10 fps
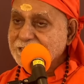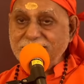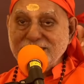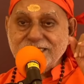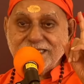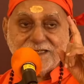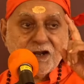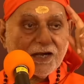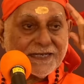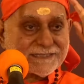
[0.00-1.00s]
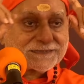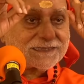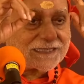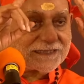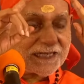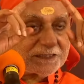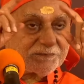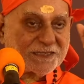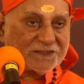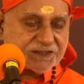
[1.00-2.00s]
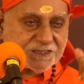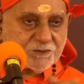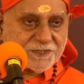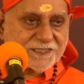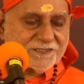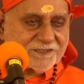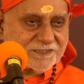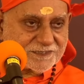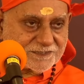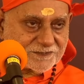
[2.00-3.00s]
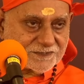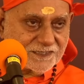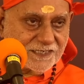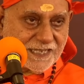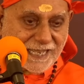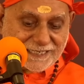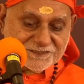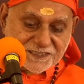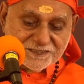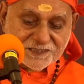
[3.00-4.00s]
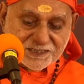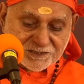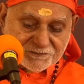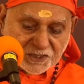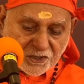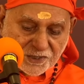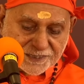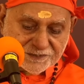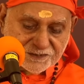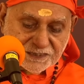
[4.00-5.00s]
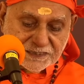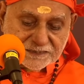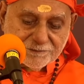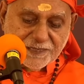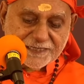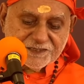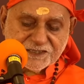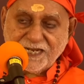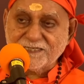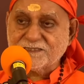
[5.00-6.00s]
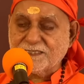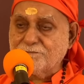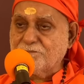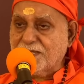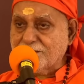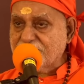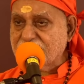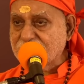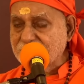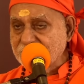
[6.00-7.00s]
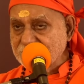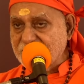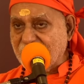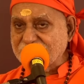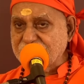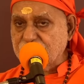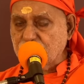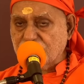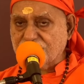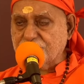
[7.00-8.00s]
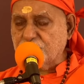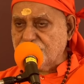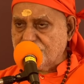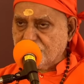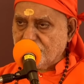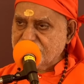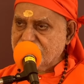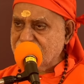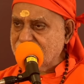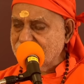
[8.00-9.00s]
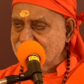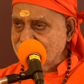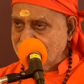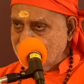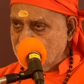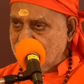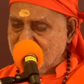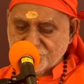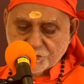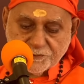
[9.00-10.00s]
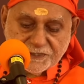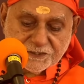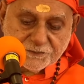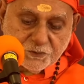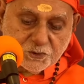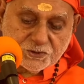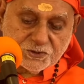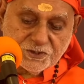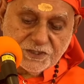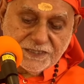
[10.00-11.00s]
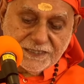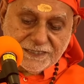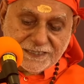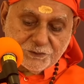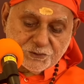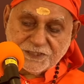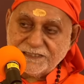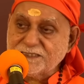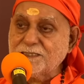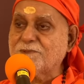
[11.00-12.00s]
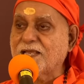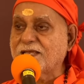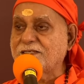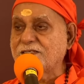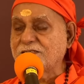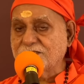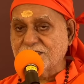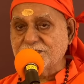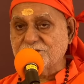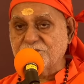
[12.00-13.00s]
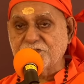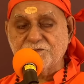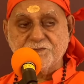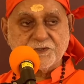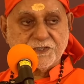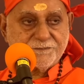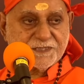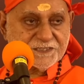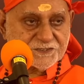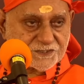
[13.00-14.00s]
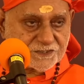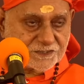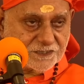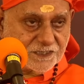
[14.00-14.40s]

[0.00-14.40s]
It is a knowledge that takes place in your intelligence. As a result of the knowledge, the mind starts imbibing the attitude of uniformity, equalness towards both. Now such a man is fit for liberation.